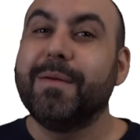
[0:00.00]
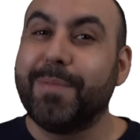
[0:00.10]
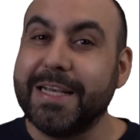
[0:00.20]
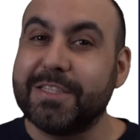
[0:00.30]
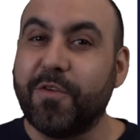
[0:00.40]

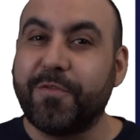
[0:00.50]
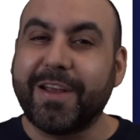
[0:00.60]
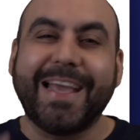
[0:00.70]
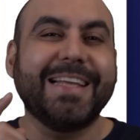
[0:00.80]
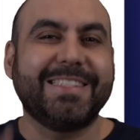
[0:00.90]
Please don't
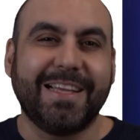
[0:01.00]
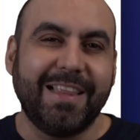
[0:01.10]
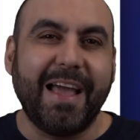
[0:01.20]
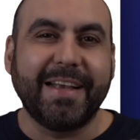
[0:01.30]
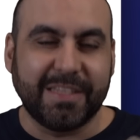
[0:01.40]
forget to
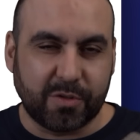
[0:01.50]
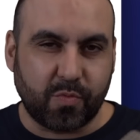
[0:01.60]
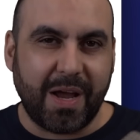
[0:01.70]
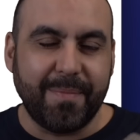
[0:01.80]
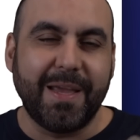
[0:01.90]
like,
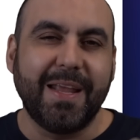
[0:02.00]
subscribe,